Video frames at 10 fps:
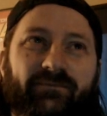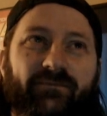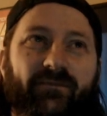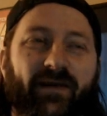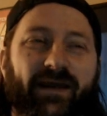
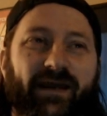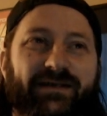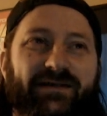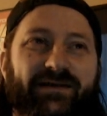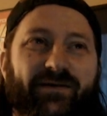and
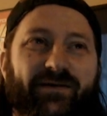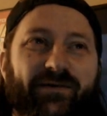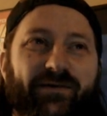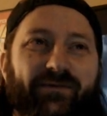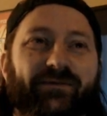so
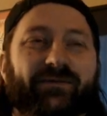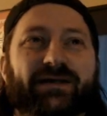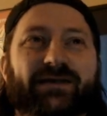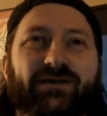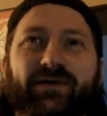these
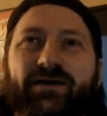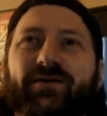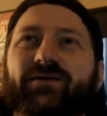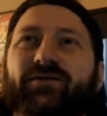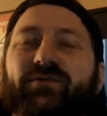two
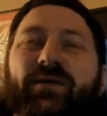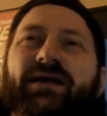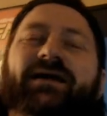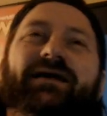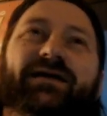characters meeting
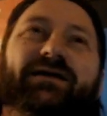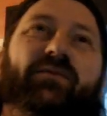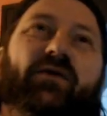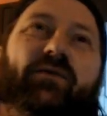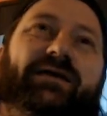in this
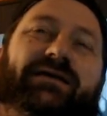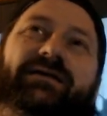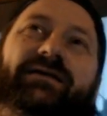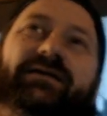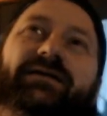moment
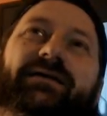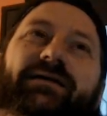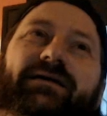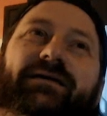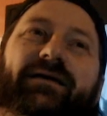
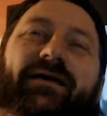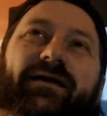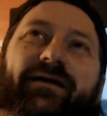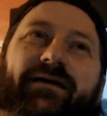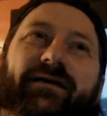
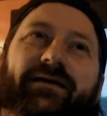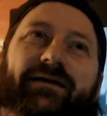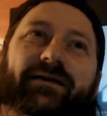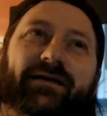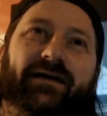uh,
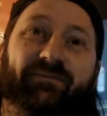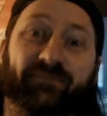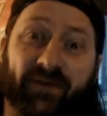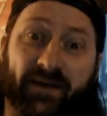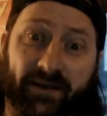it
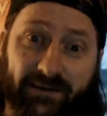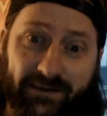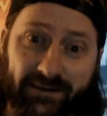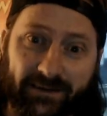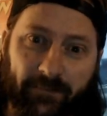fits.
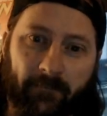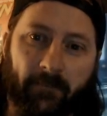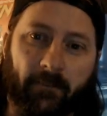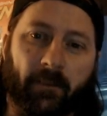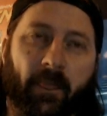
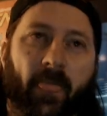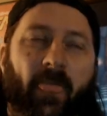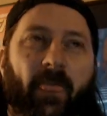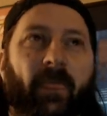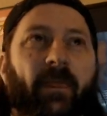
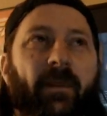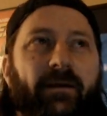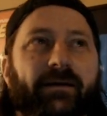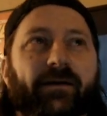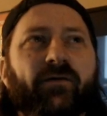You
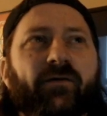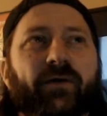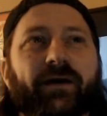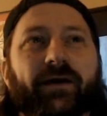know, like,